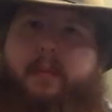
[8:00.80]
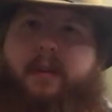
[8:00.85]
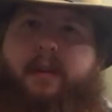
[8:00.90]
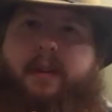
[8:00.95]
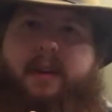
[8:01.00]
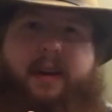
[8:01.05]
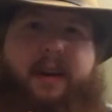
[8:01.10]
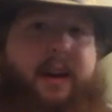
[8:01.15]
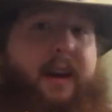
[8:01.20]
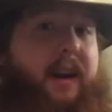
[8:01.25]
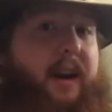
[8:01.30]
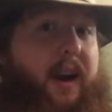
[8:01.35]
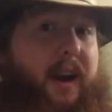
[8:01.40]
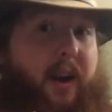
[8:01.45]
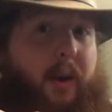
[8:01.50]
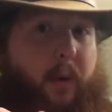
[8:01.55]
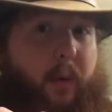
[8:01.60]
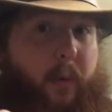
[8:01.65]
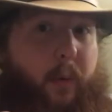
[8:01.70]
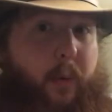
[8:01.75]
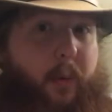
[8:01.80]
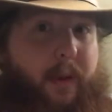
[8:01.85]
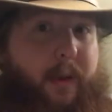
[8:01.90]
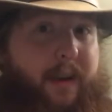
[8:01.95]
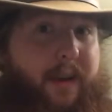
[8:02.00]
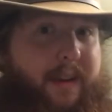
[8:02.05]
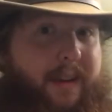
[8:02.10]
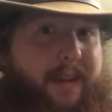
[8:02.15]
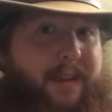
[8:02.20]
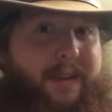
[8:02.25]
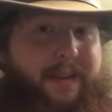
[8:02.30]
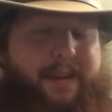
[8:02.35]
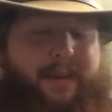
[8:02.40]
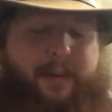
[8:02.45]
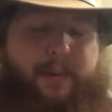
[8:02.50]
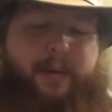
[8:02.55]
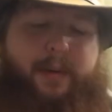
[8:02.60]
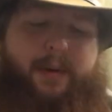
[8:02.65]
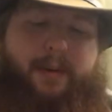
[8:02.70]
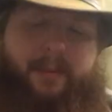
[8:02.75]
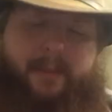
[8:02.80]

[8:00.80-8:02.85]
But then again, I got a whole lot of leather to work